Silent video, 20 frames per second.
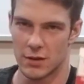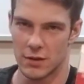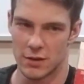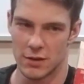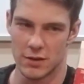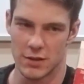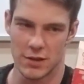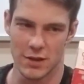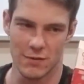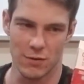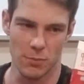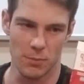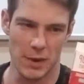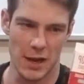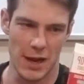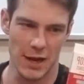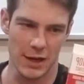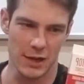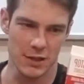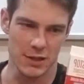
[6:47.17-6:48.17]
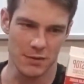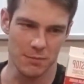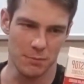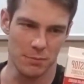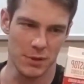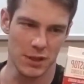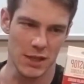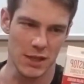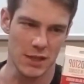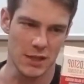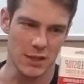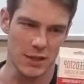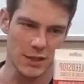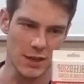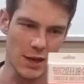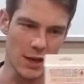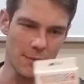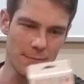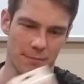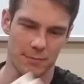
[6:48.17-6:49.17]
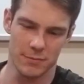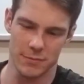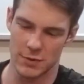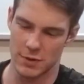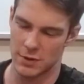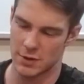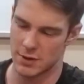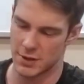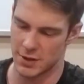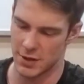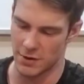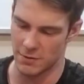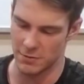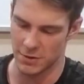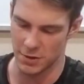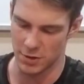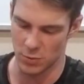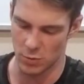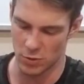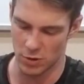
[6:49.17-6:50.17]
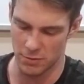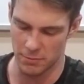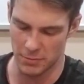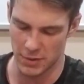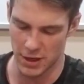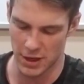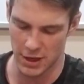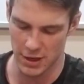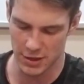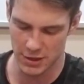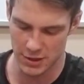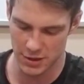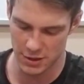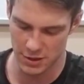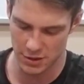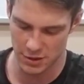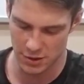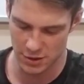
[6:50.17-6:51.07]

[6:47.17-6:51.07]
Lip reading: several packets of bleed stop stuffed into one box.